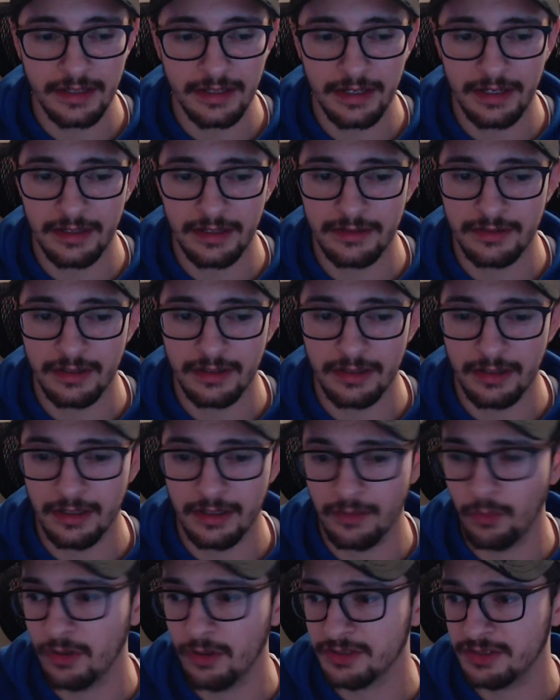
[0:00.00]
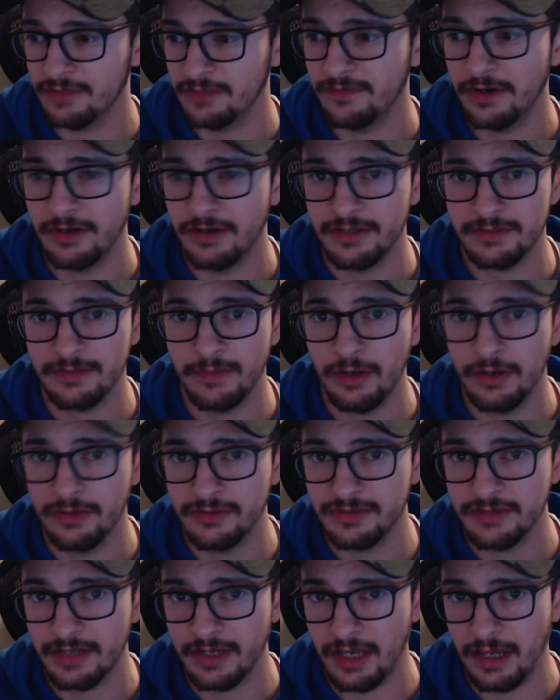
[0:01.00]
and uh, it works on various
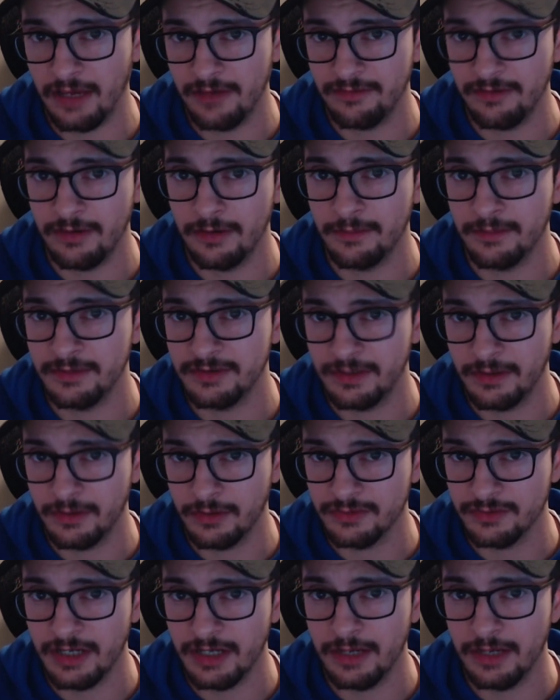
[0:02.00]
modes like FM and single